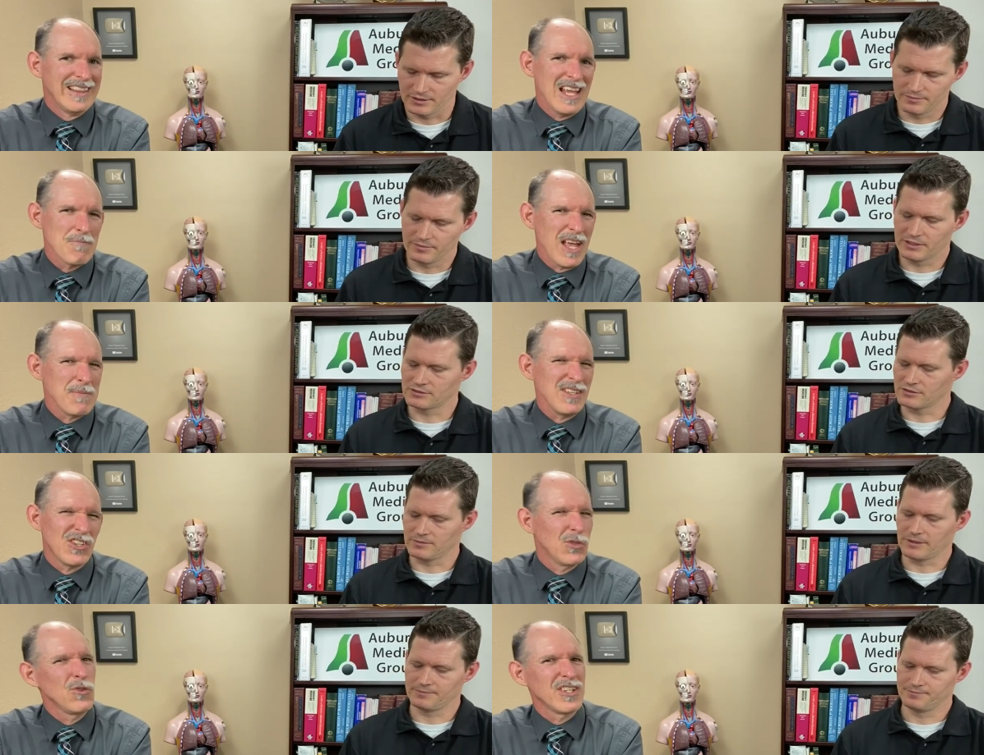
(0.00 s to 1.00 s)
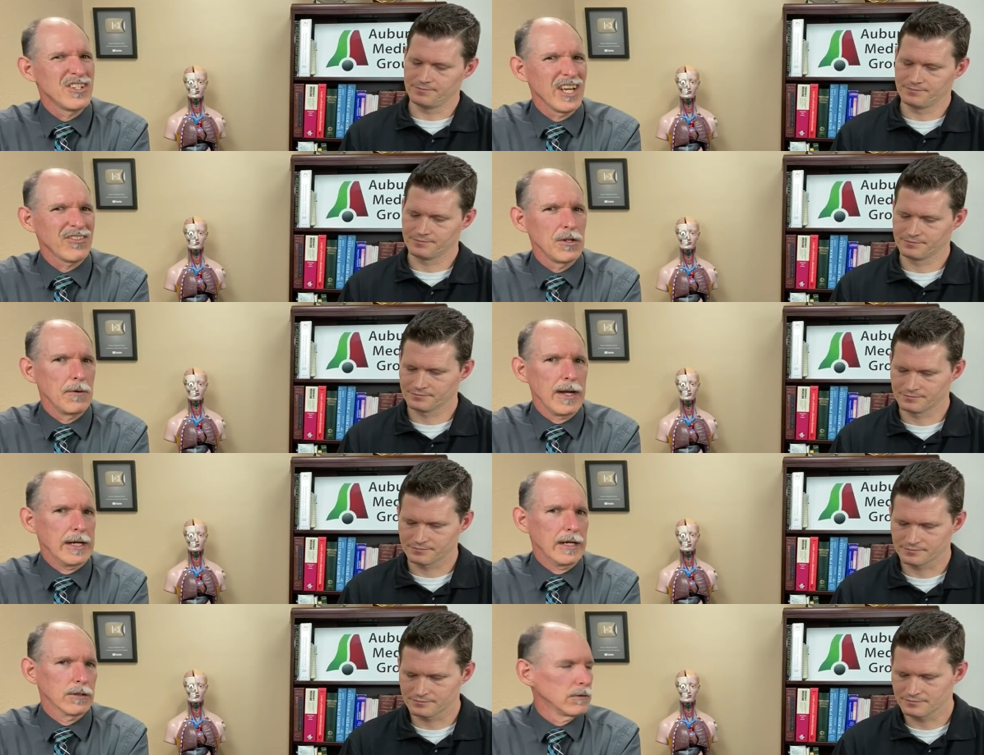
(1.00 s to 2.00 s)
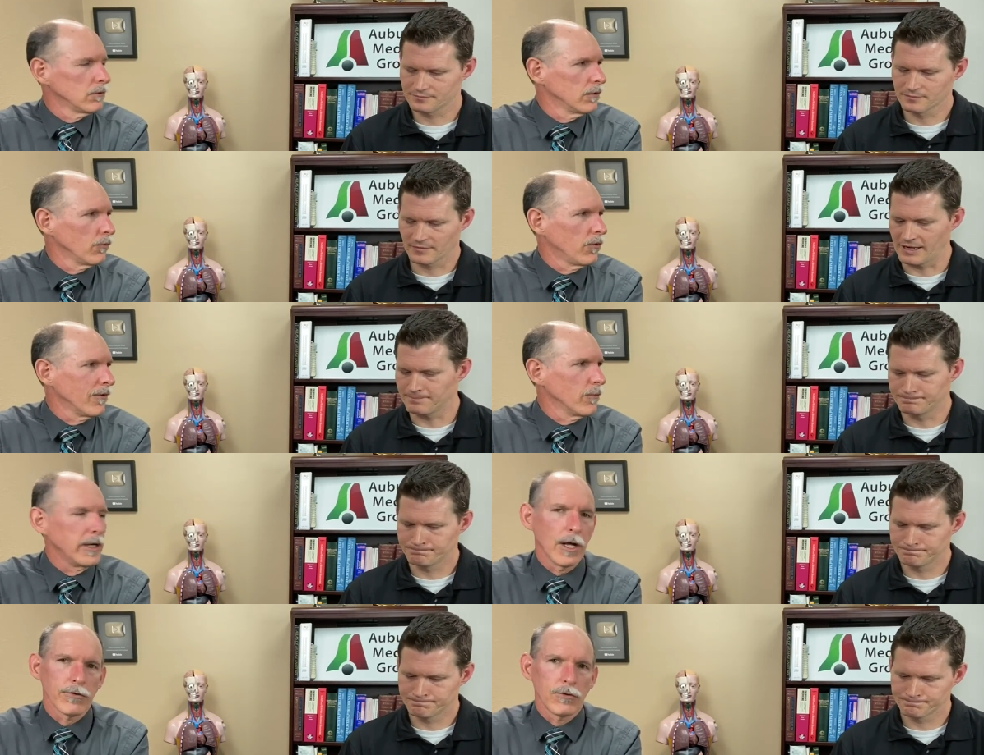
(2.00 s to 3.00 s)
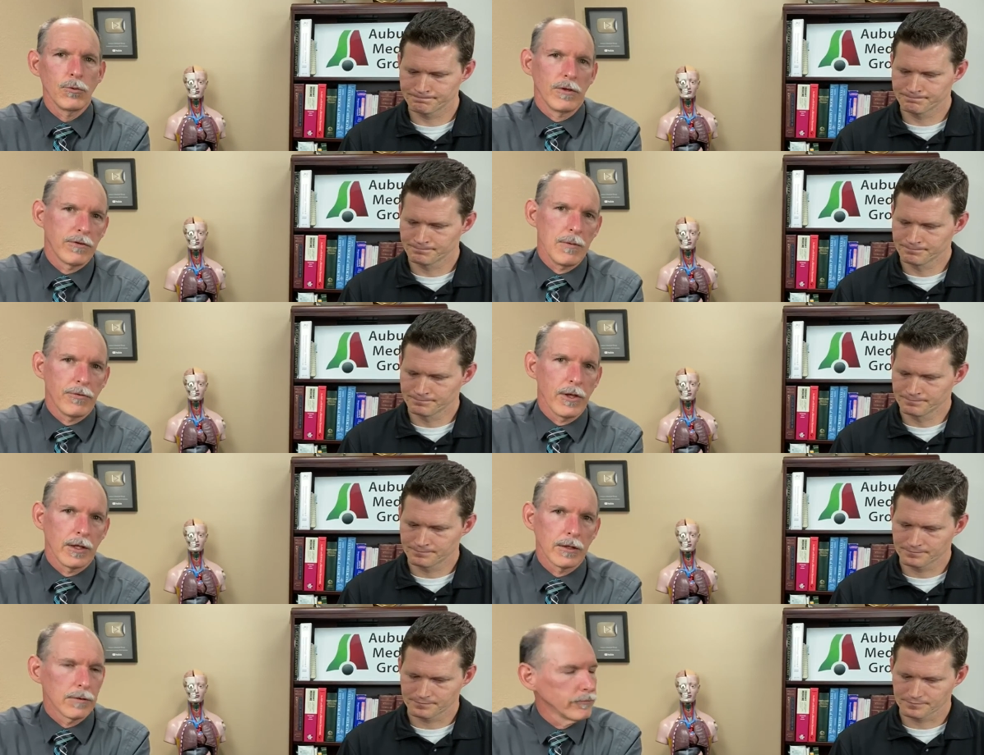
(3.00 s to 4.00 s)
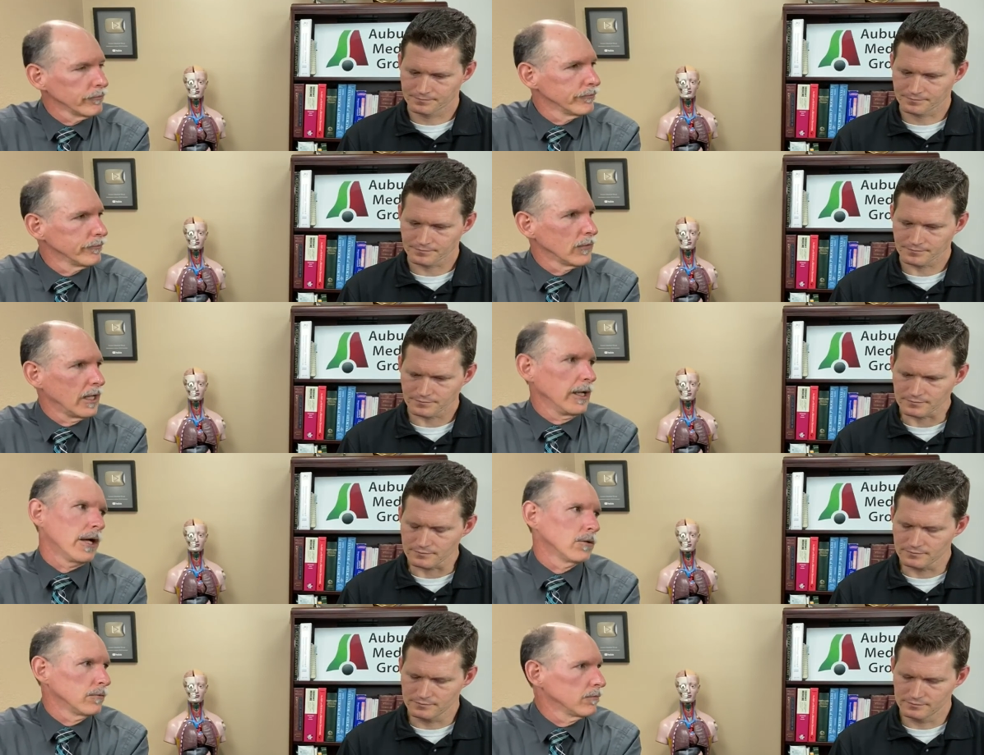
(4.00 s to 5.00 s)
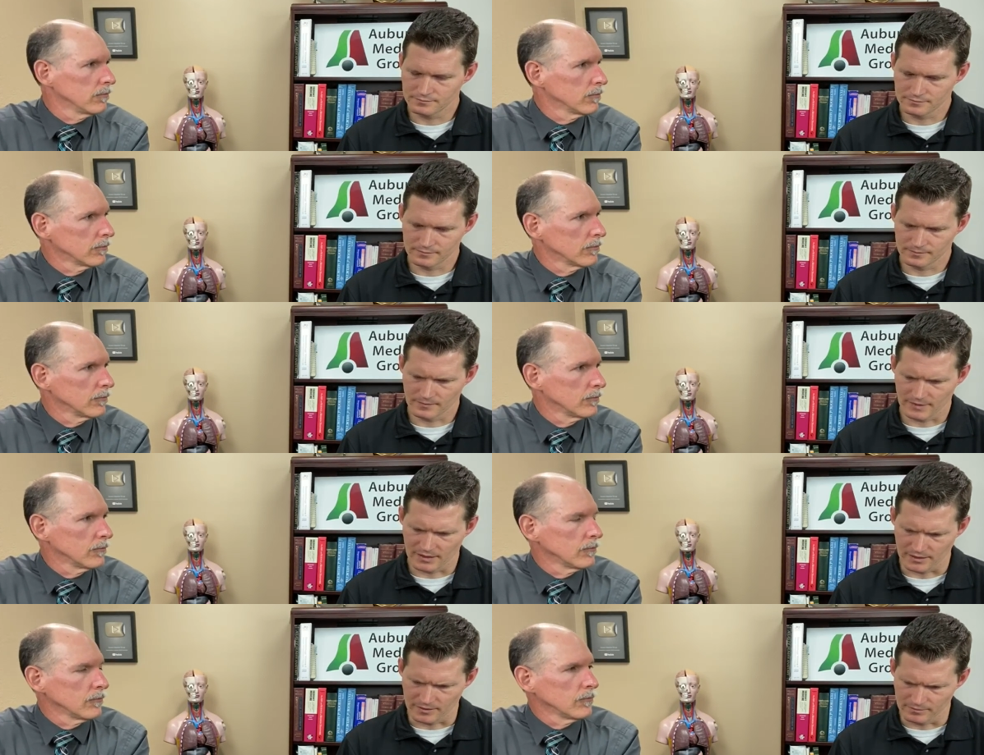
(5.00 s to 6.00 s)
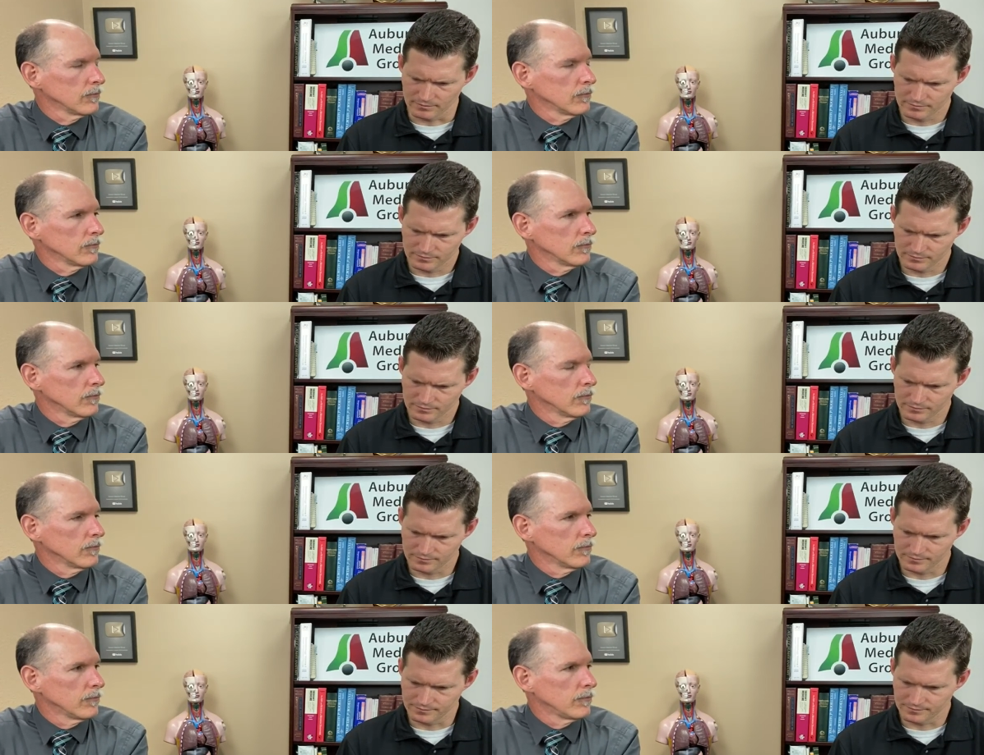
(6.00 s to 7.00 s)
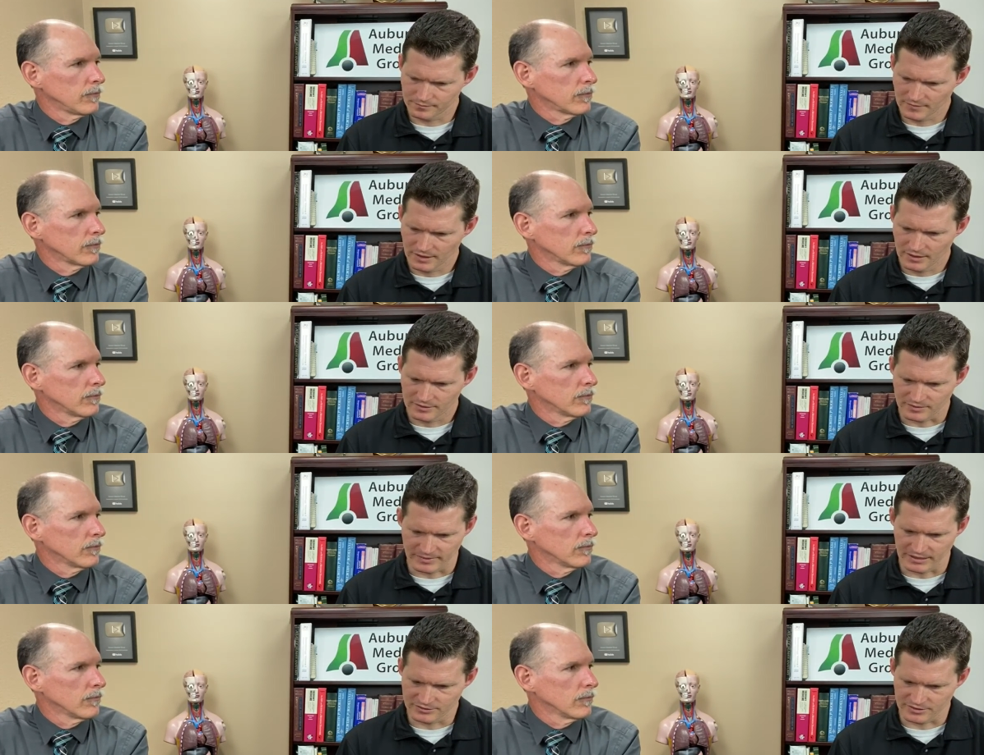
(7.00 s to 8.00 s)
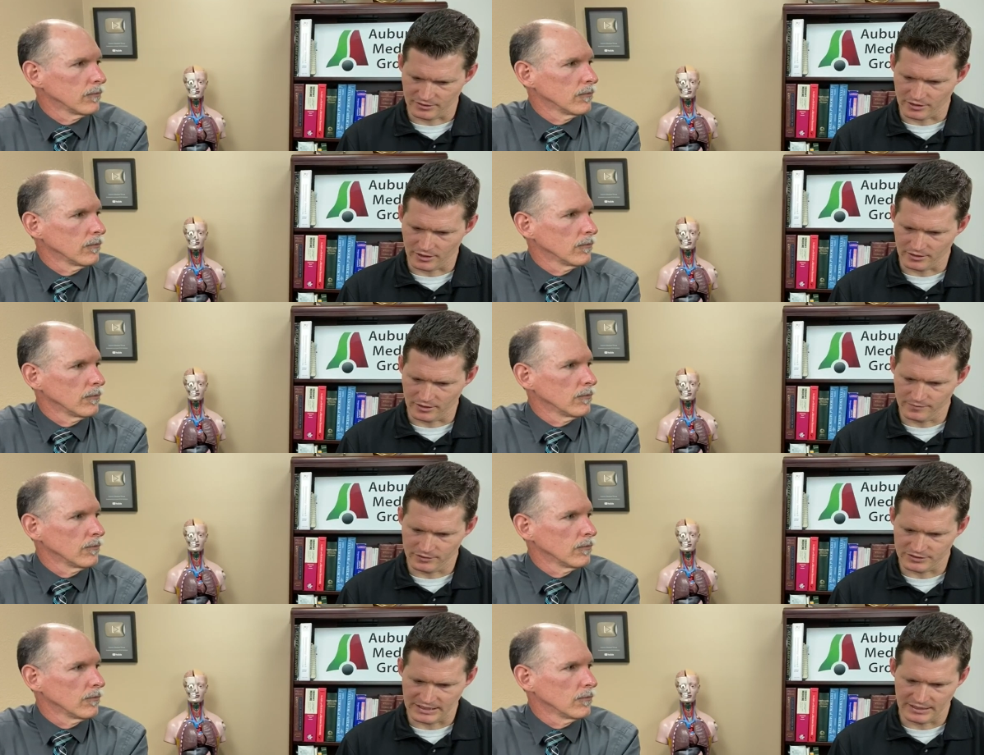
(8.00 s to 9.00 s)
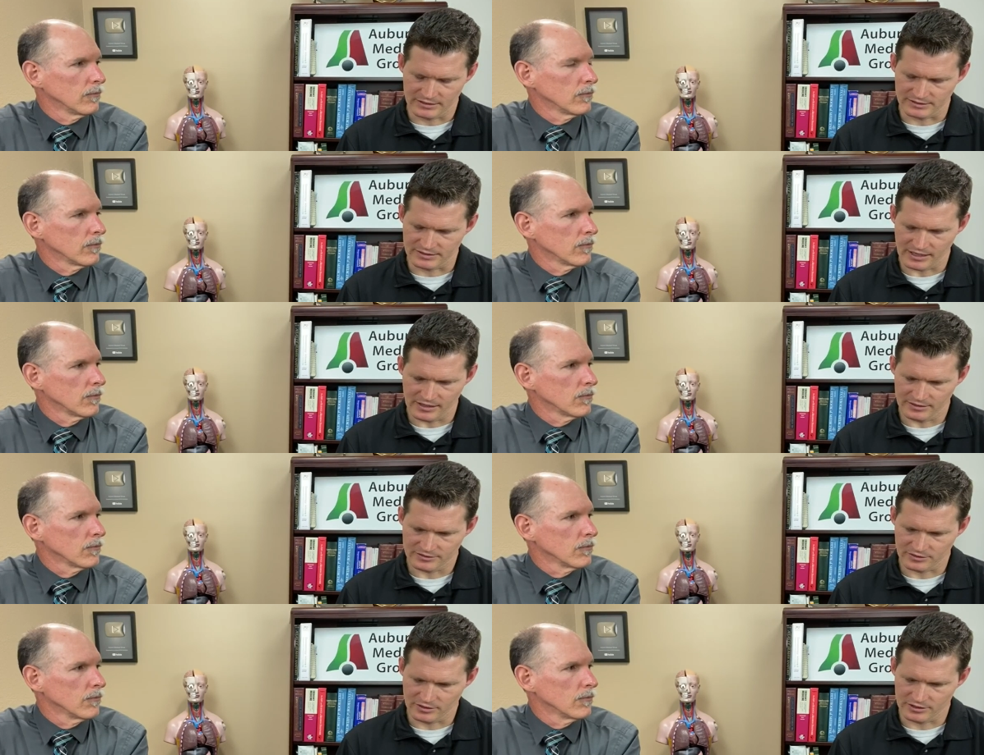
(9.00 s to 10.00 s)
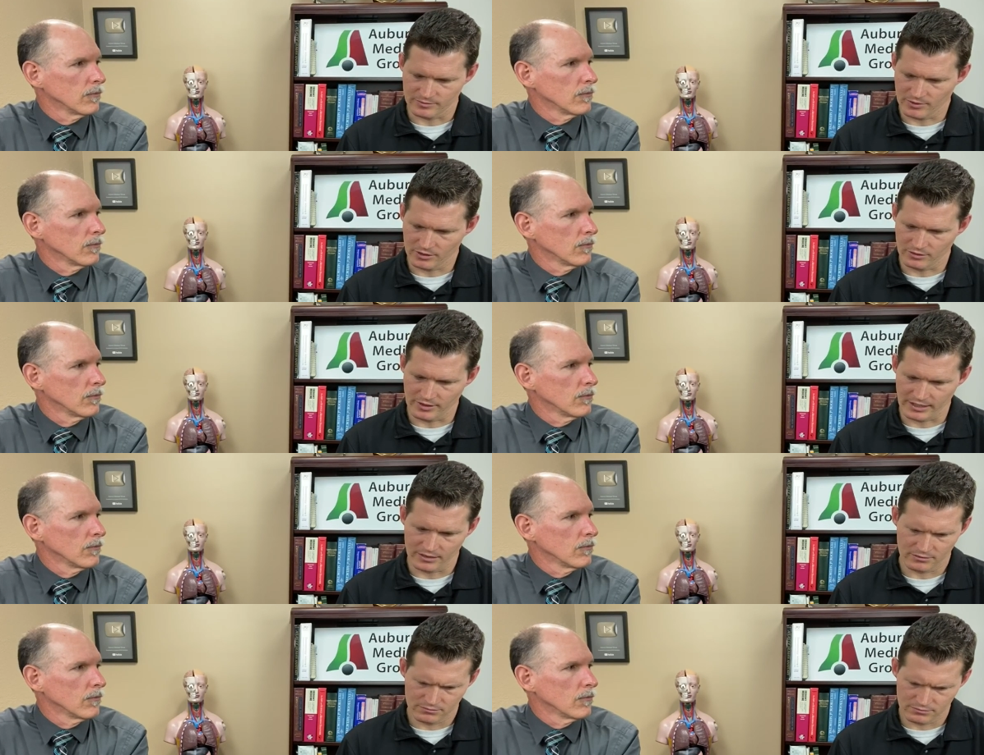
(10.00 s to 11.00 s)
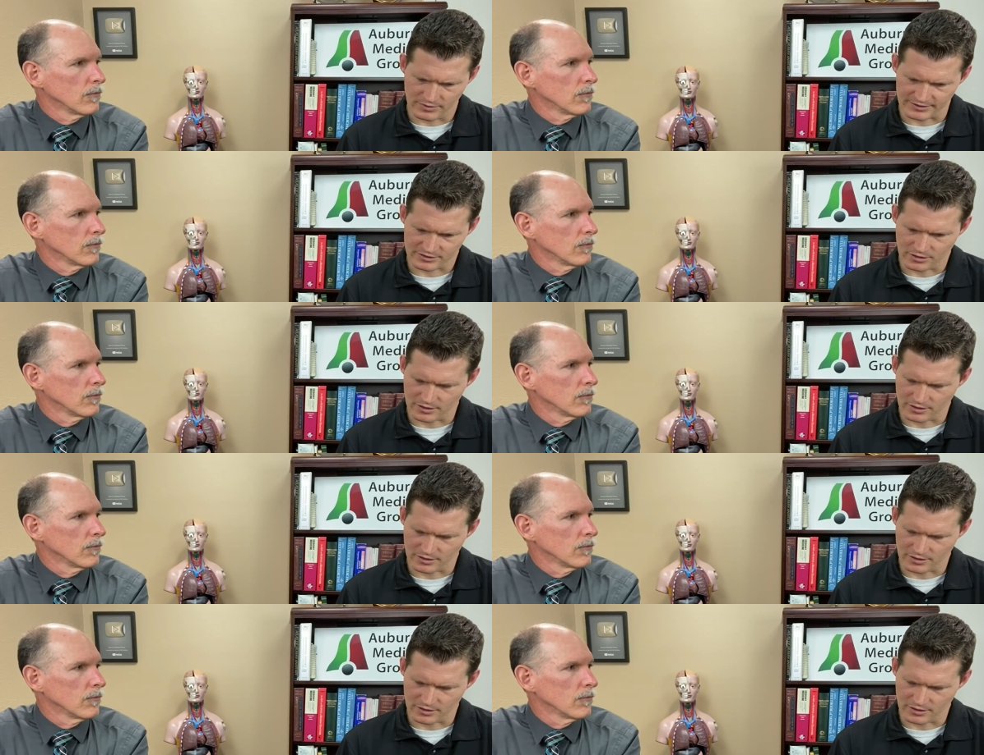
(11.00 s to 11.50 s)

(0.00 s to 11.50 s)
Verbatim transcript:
Speaker 1: to they may be too about. congested right now Yep. Everybody else doing the same thing, getting out.
Speaker 2: Um, hmm, hmm, hmm. Somebody else, their governor, saying to stay in starting tomorrow night. That's